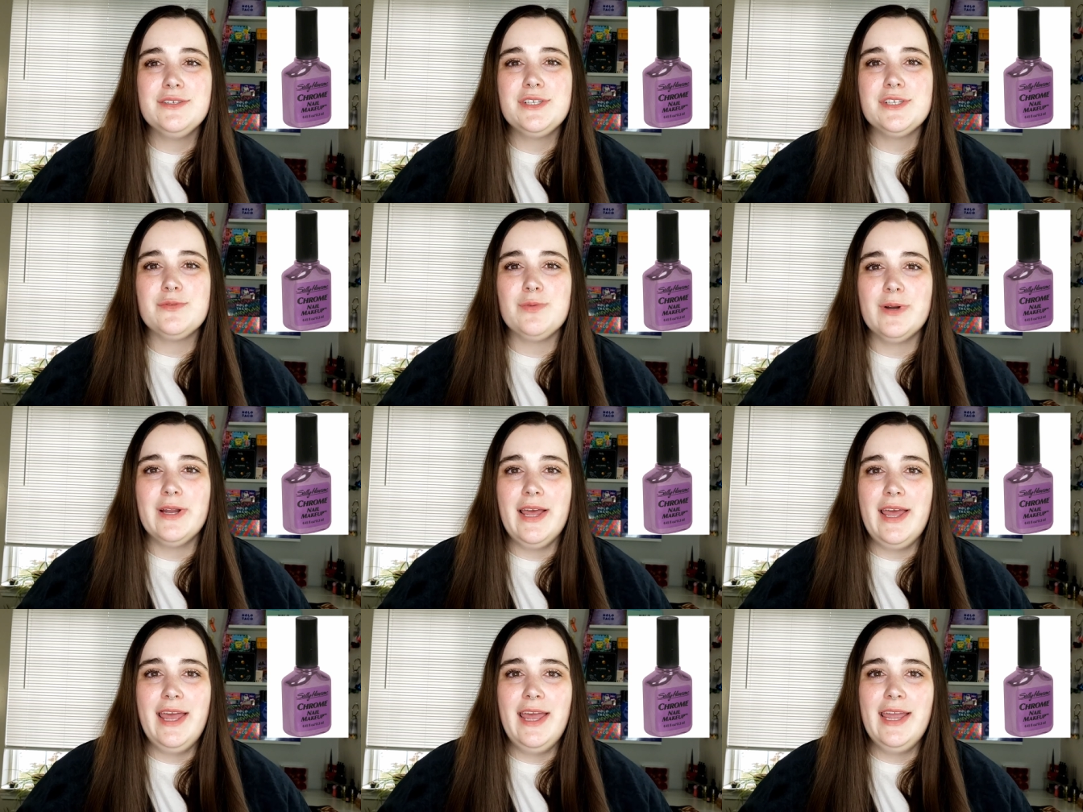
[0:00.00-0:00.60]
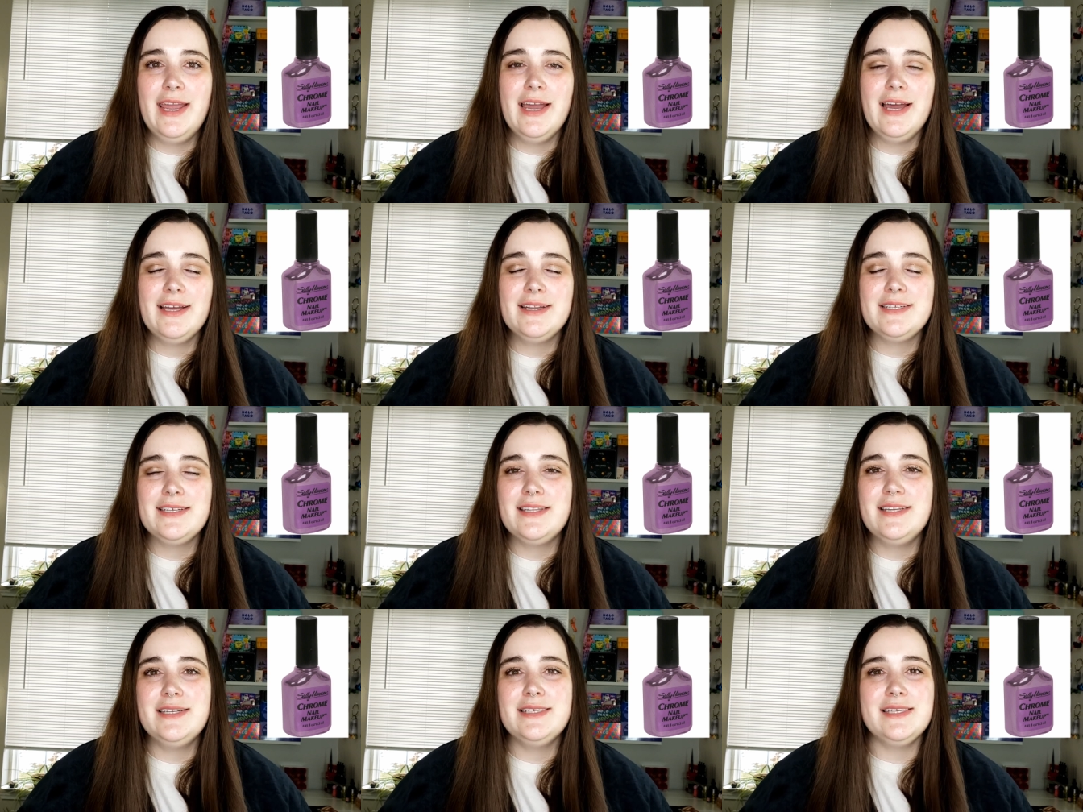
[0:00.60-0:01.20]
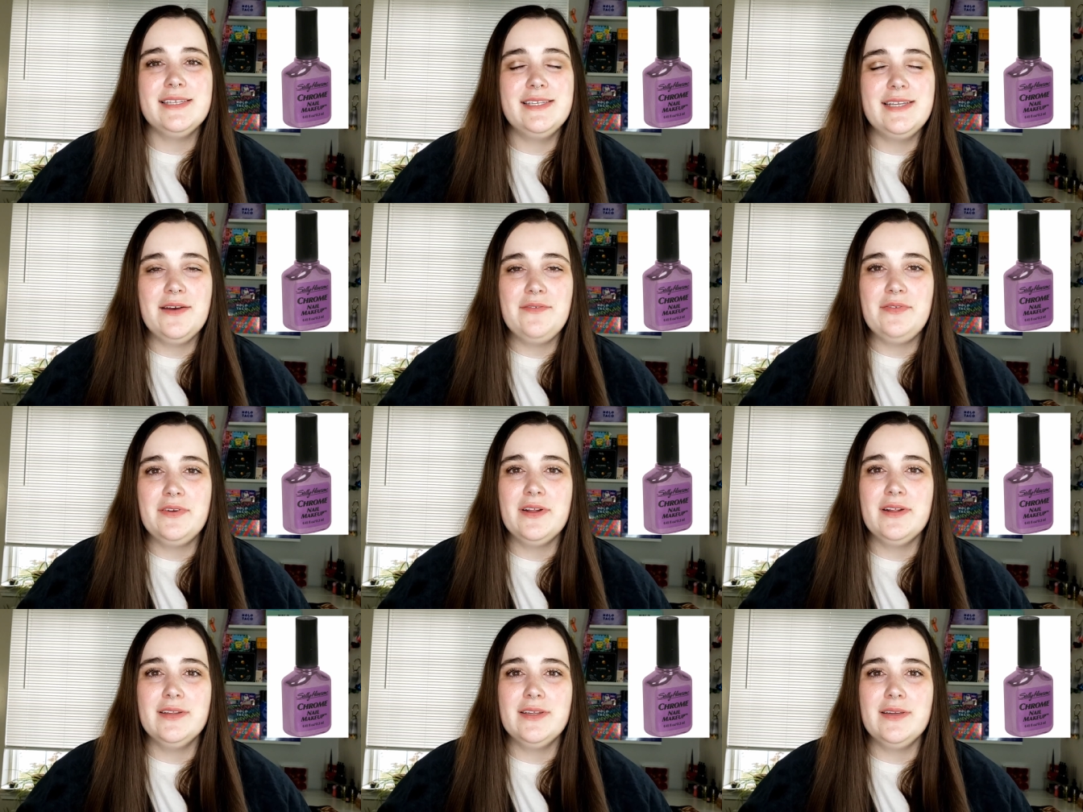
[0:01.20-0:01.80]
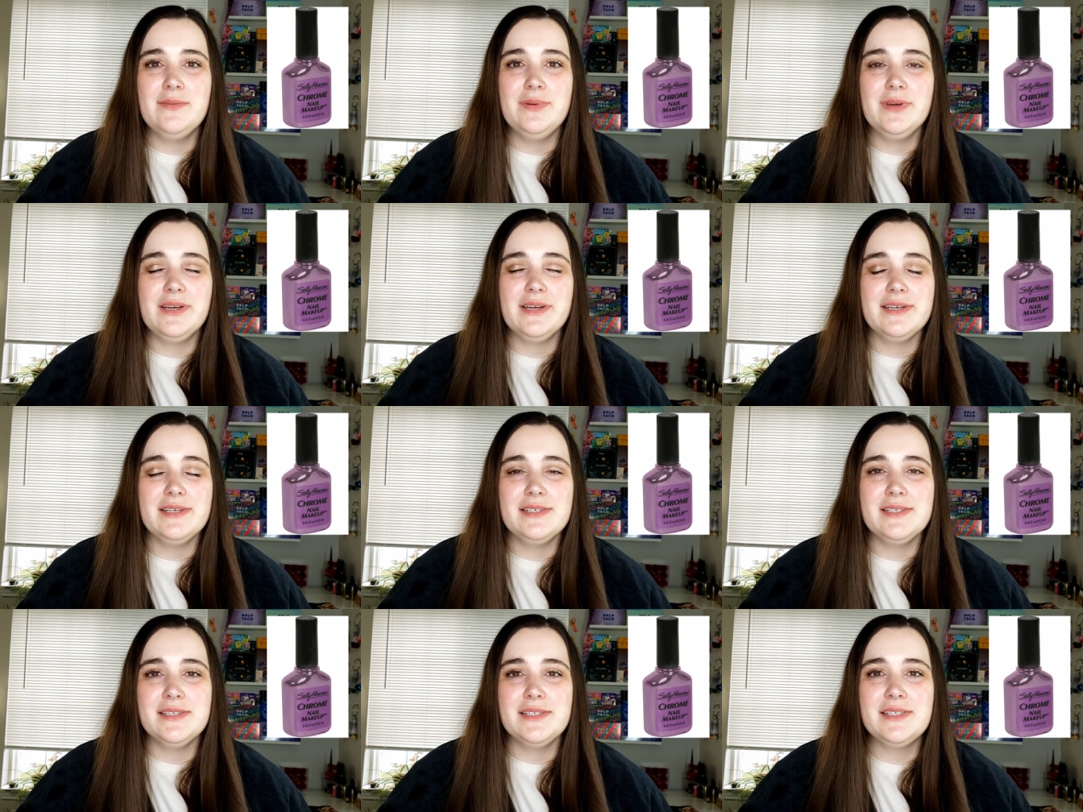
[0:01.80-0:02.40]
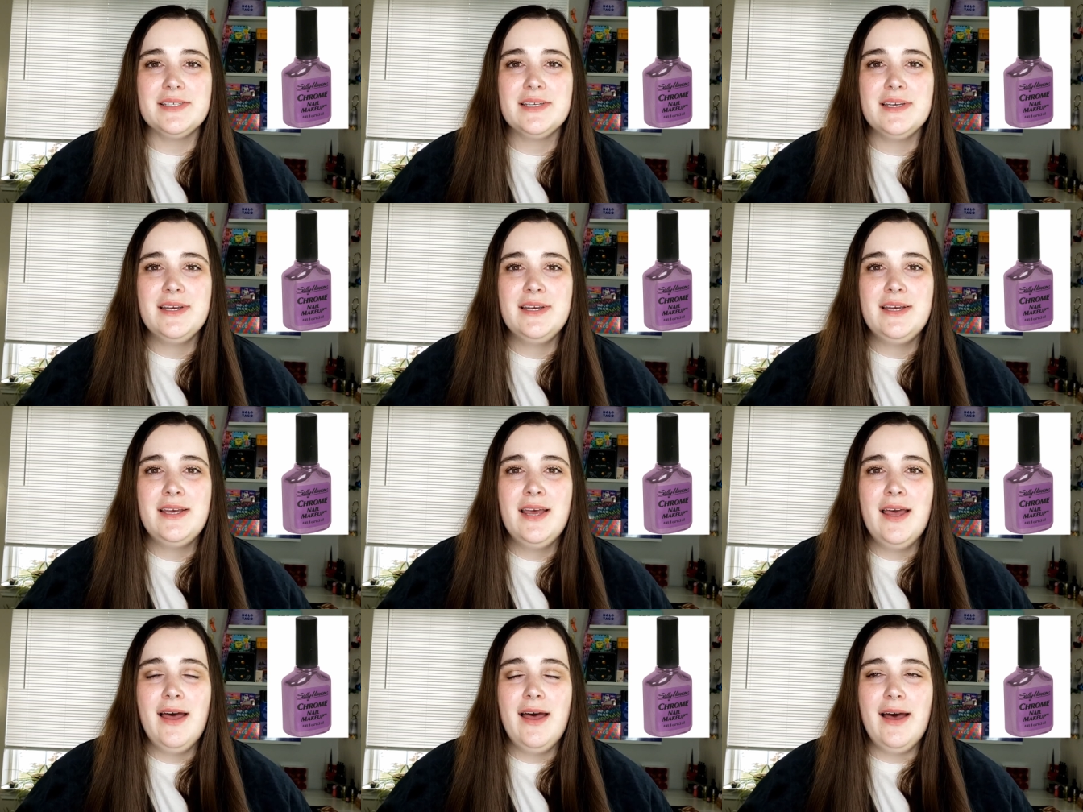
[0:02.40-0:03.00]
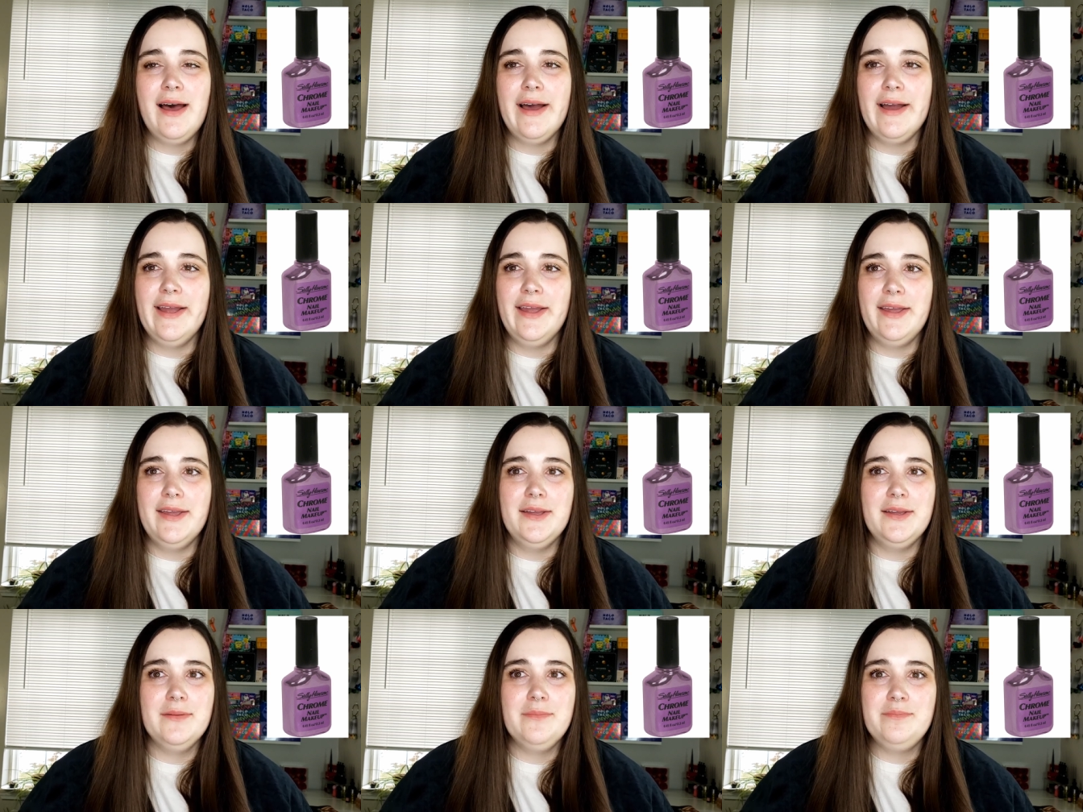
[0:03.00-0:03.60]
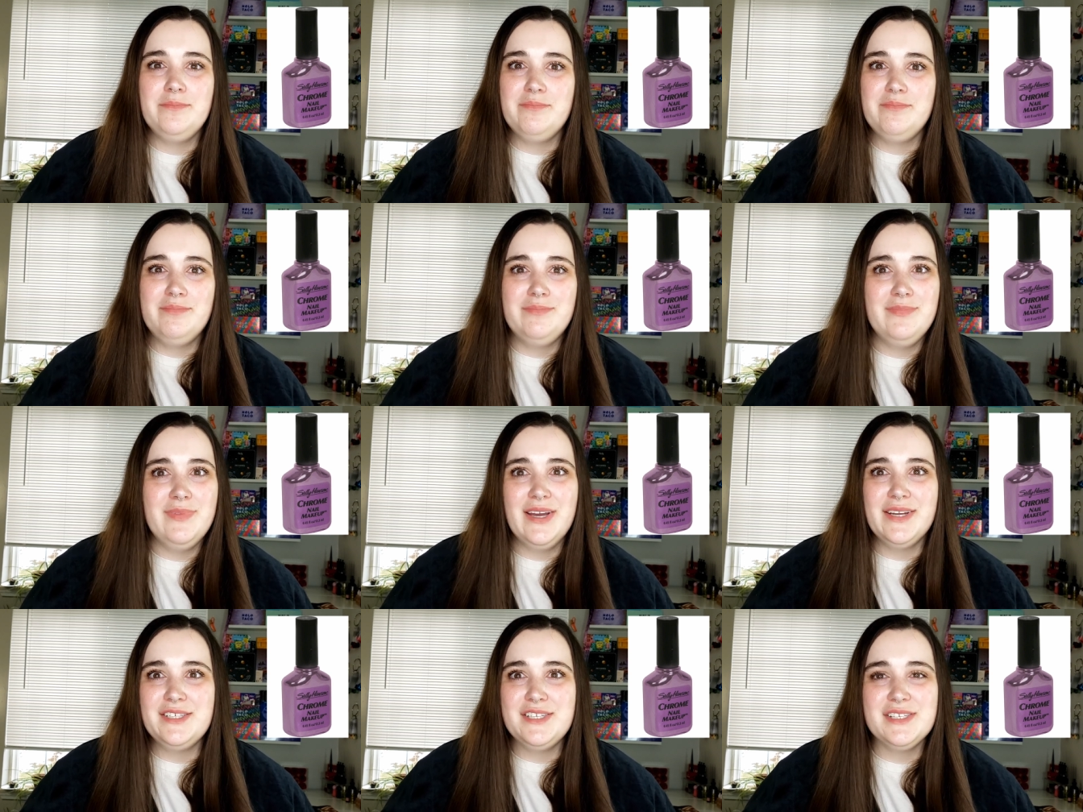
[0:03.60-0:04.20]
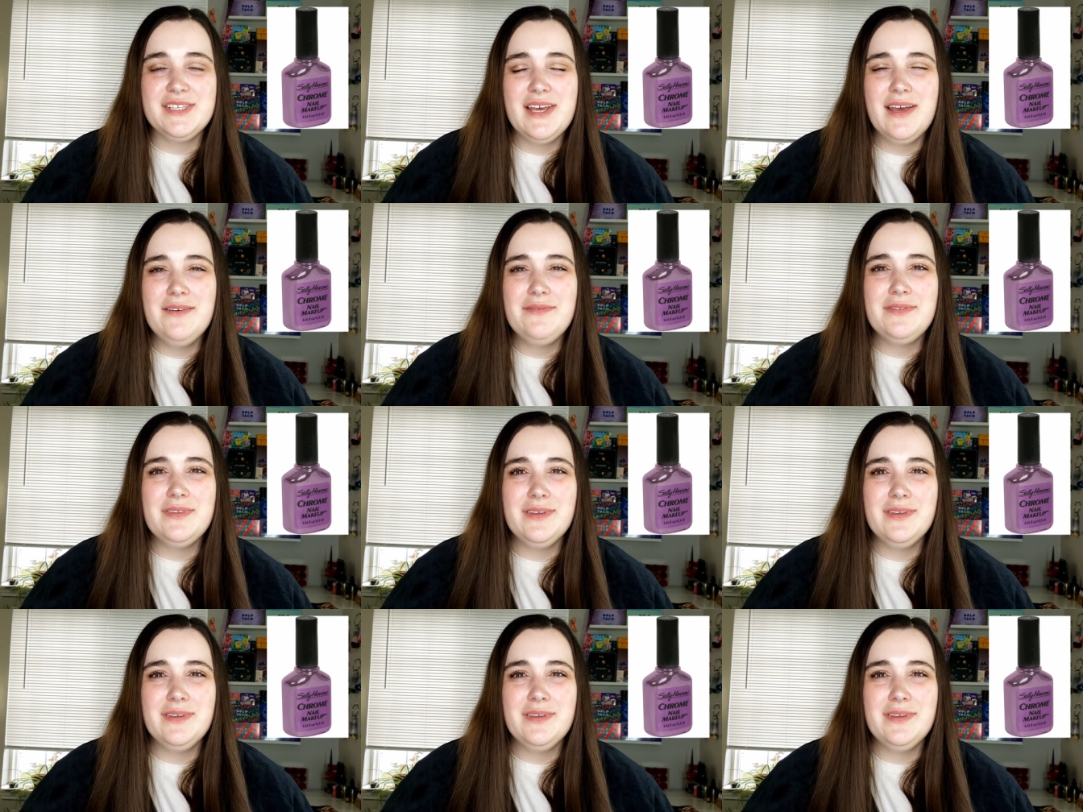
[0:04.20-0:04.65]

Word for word: just want to hang on to these indefinitely because I I just have